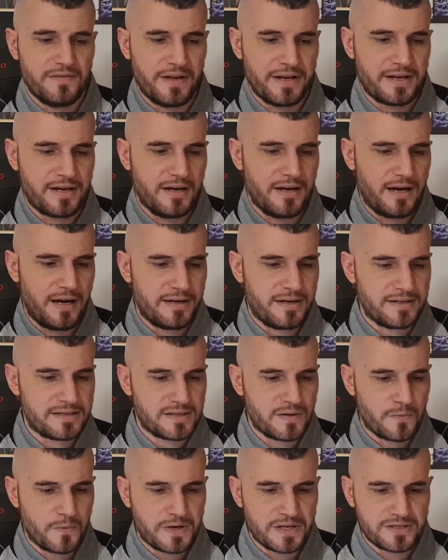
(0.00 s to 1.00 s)
Like I did
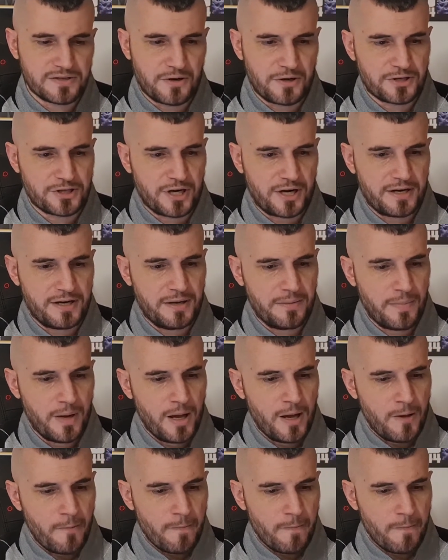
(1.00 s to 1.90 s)
some research on him.